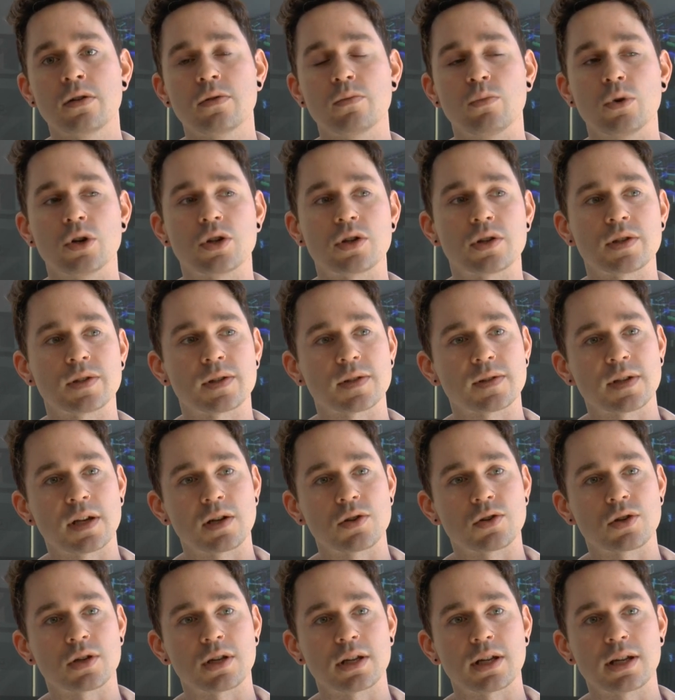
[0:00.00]
which is
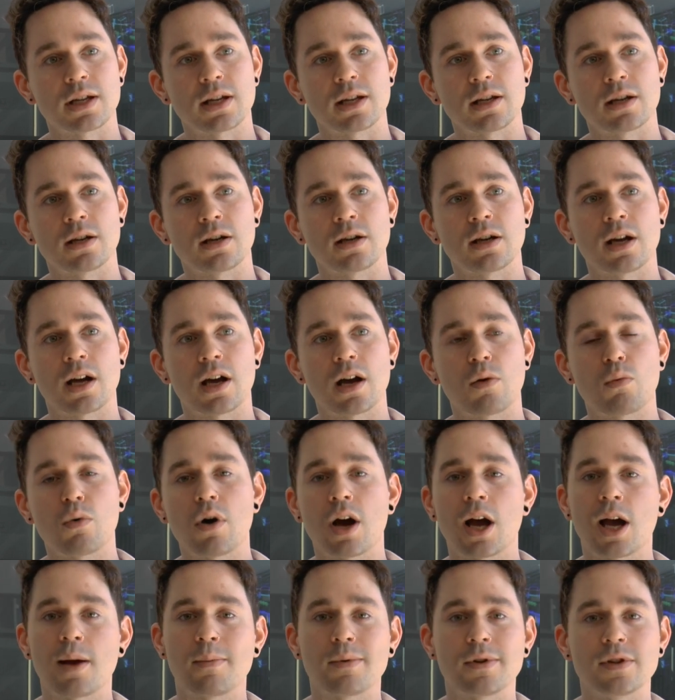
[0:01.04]
essentially
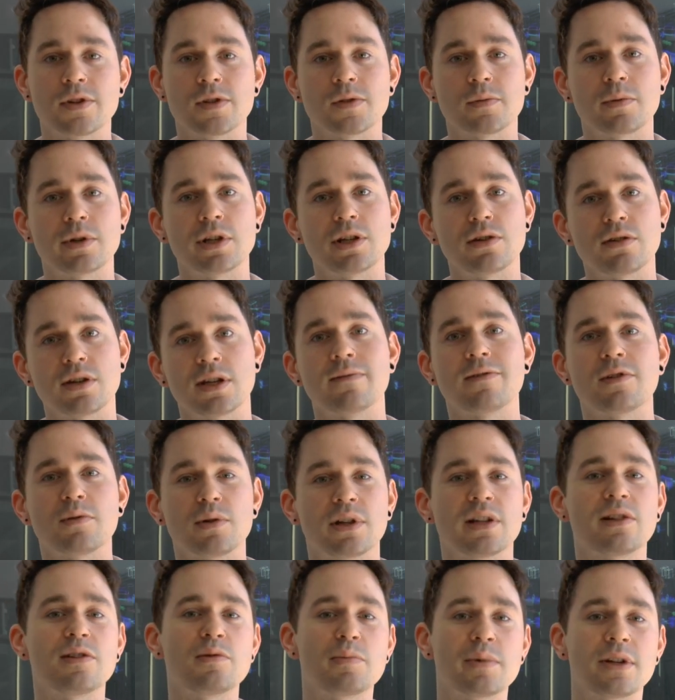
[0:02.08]
what happens when you give them
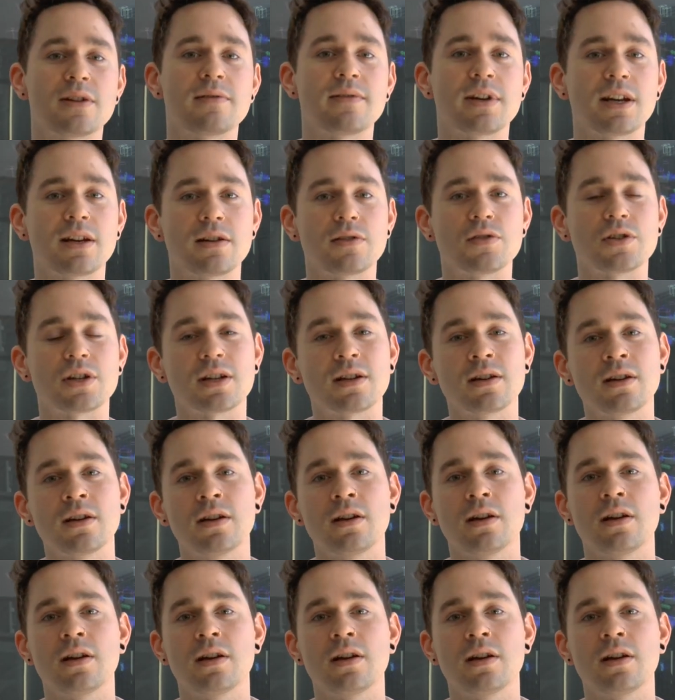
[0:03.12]
a little bit of energy.